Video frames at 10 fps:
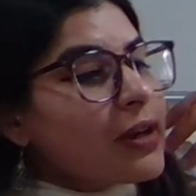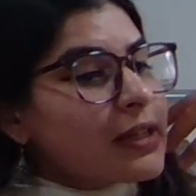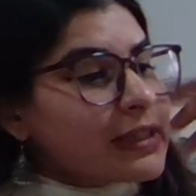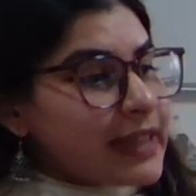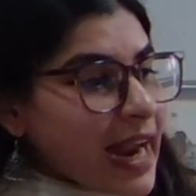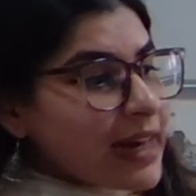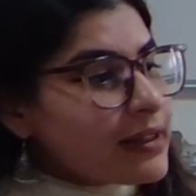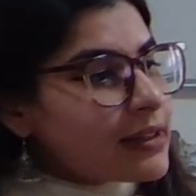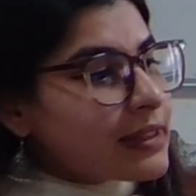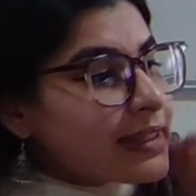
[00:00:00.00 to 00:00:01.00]
that
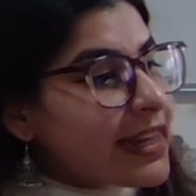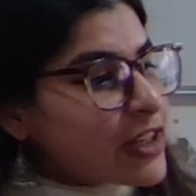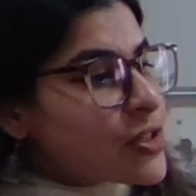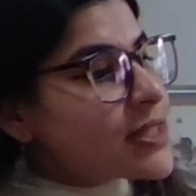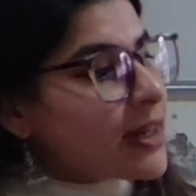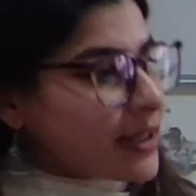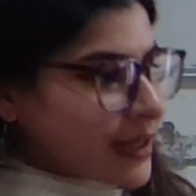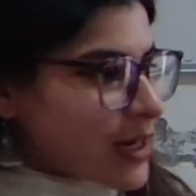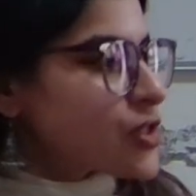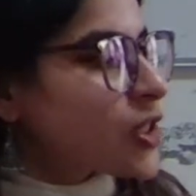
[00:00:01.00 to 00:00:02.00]
gauges our
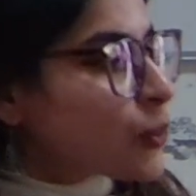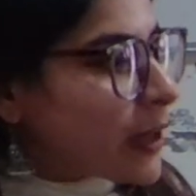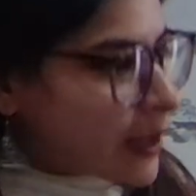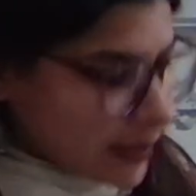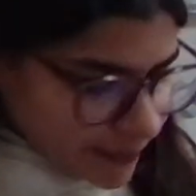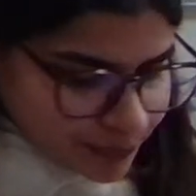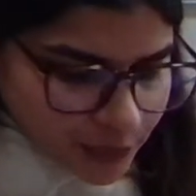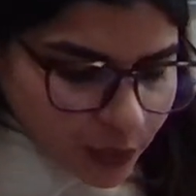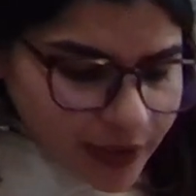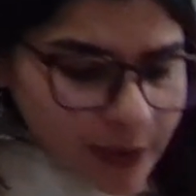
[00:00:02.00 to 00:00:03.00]
attention quickly.
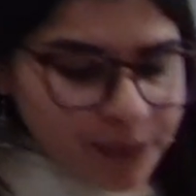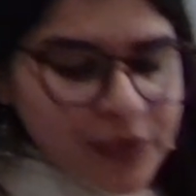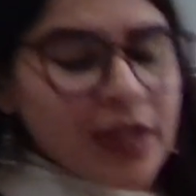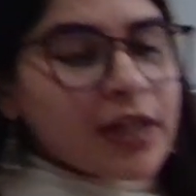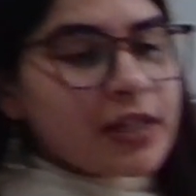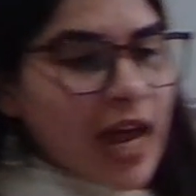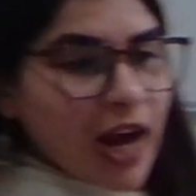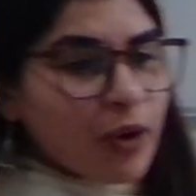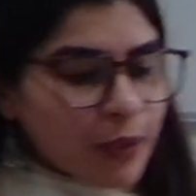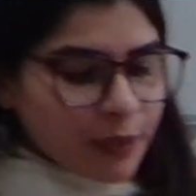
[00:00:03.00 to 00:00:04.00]
Okay? Now
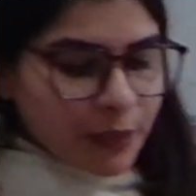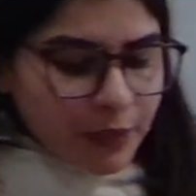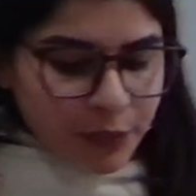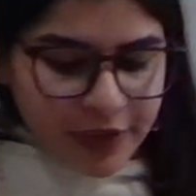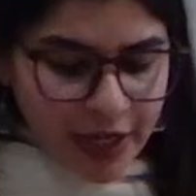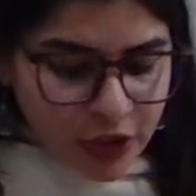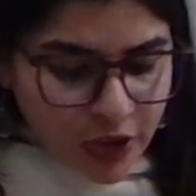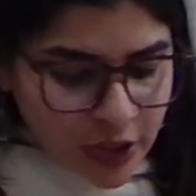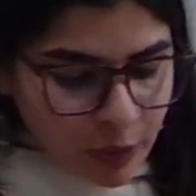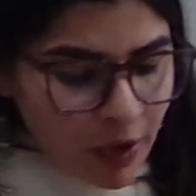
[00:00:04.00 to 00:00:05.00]
we are talking
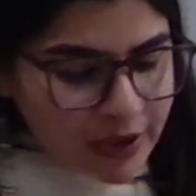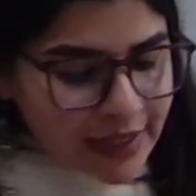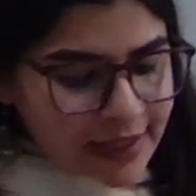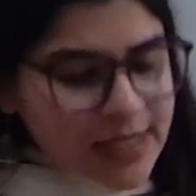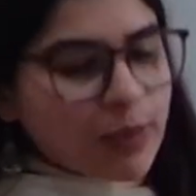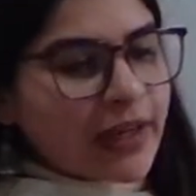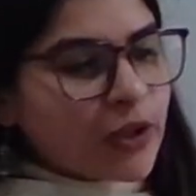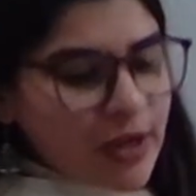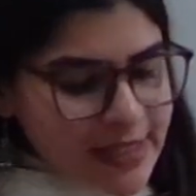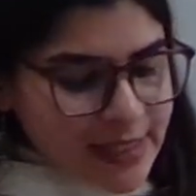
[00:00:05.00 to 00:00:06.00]
about, there is one
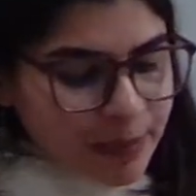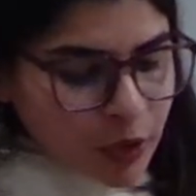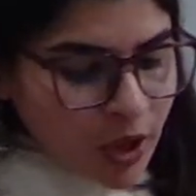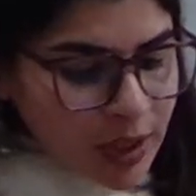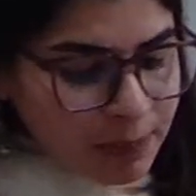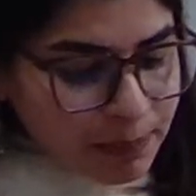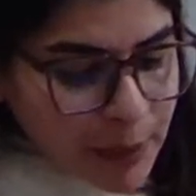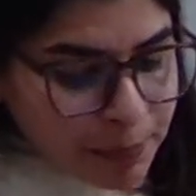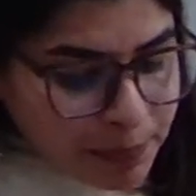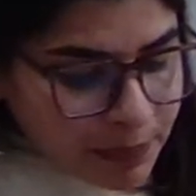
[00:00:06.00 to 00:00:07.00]
concept called
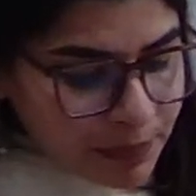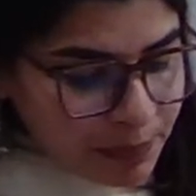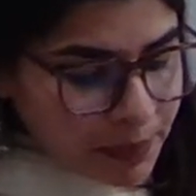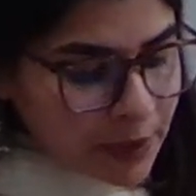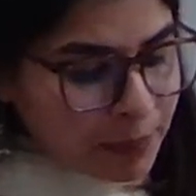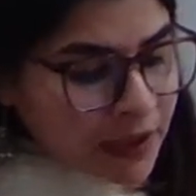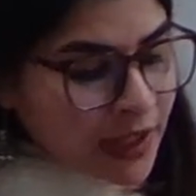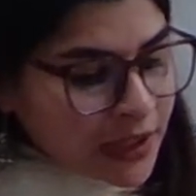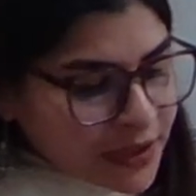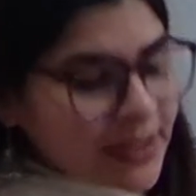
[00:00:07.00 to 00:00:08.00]

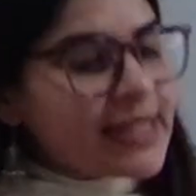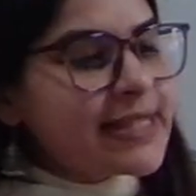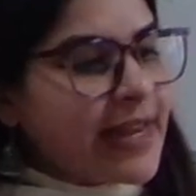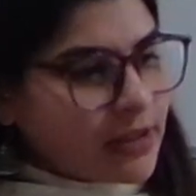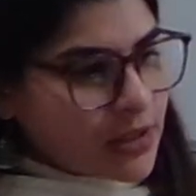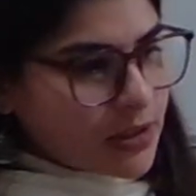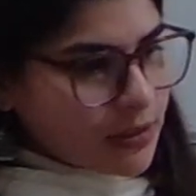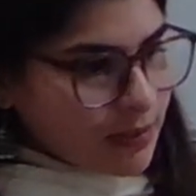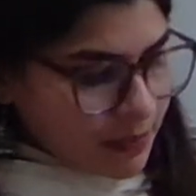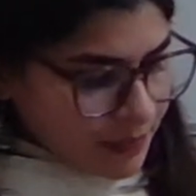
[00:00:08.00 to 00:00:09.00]
preparatory set.
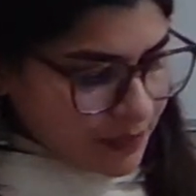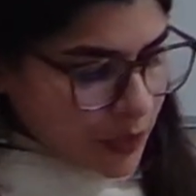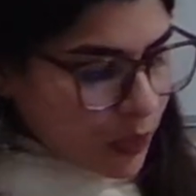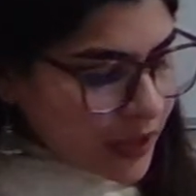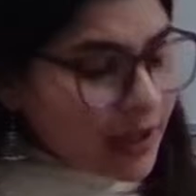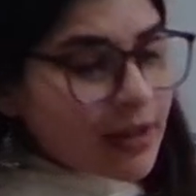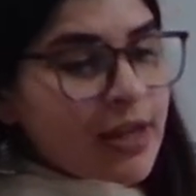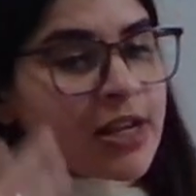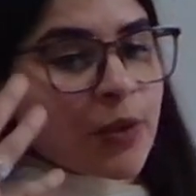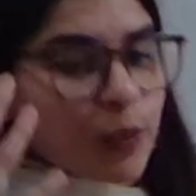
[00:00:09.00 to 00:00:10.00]
Okay?
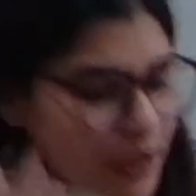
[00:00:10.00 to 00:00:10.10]
Which